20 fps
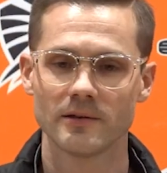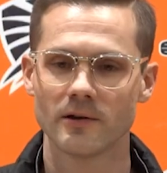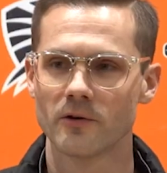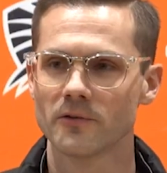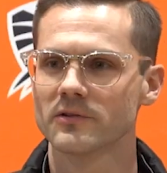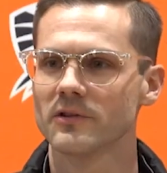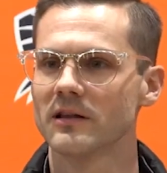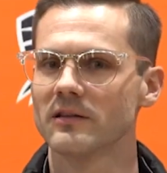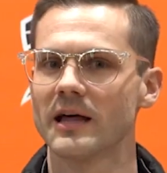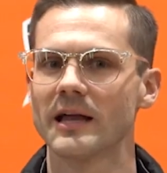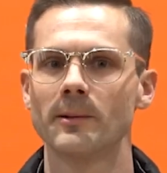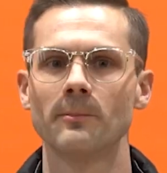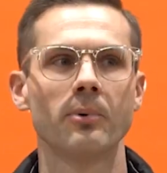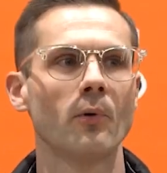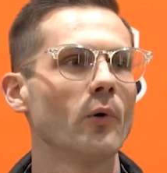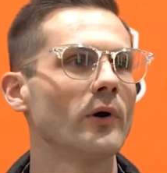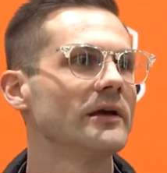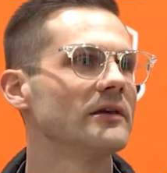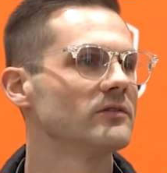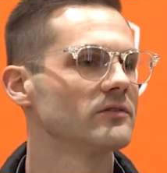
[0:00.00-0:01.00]
a lot of
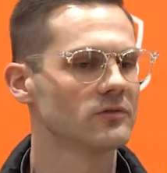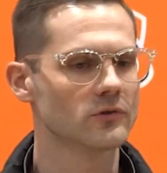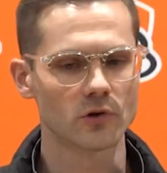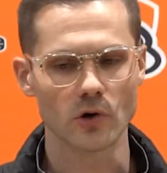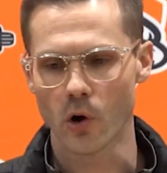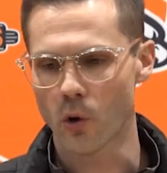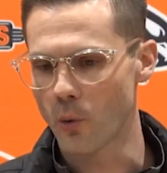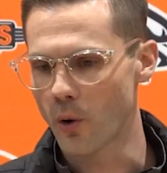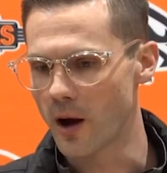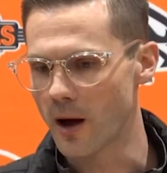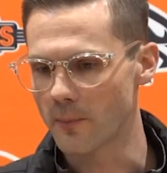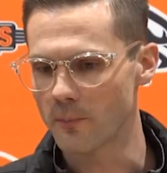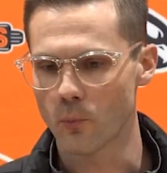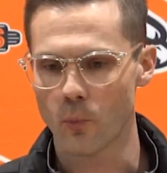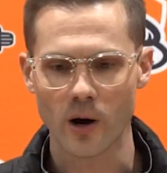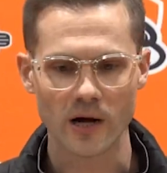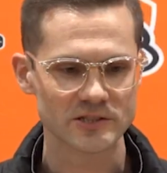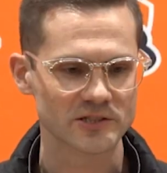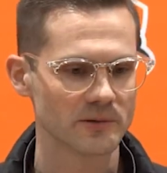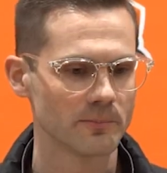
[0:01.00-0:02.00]
boys grow up
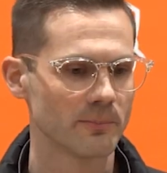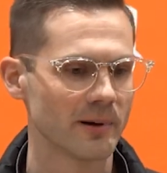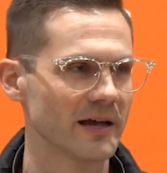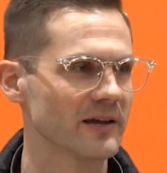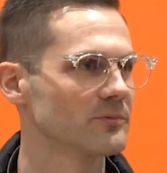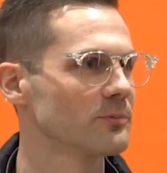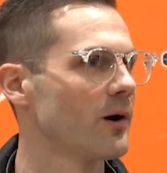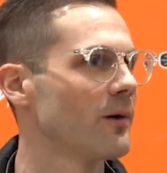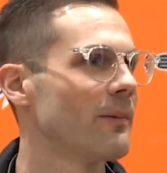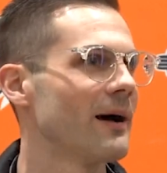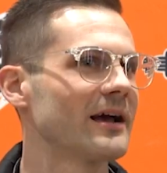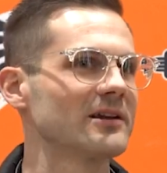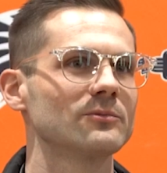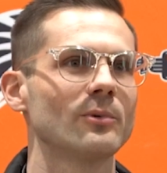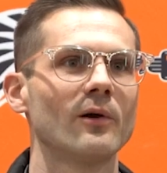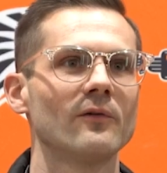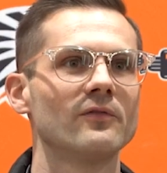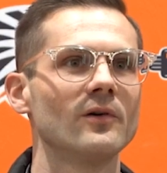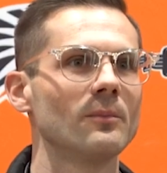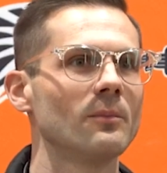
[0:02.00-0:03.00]
watching baseball,
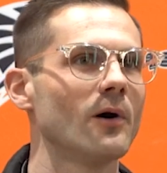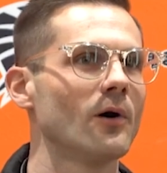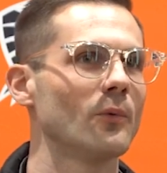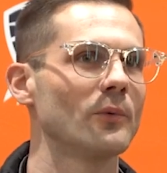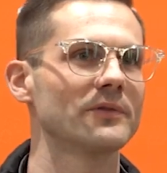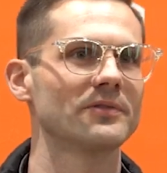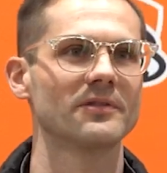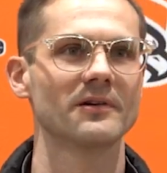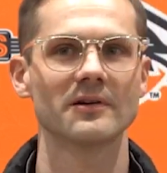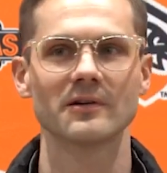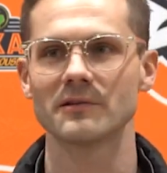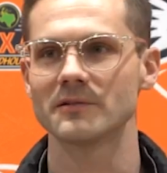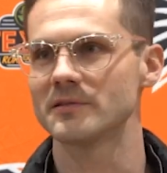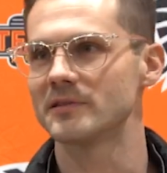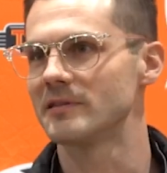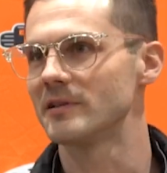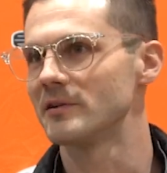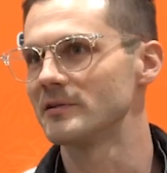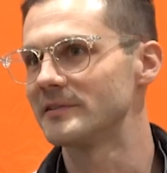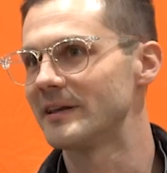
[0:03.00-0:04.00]
basketball, football with their
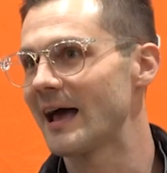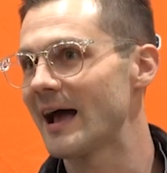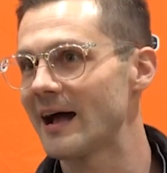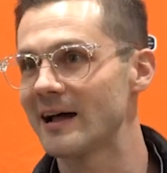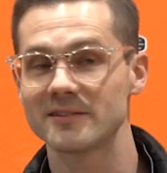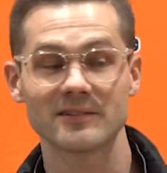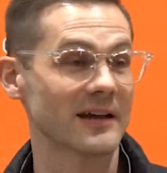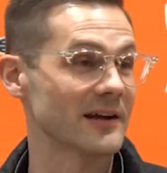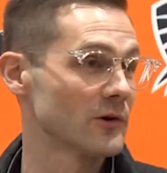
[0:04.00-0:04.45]
dads.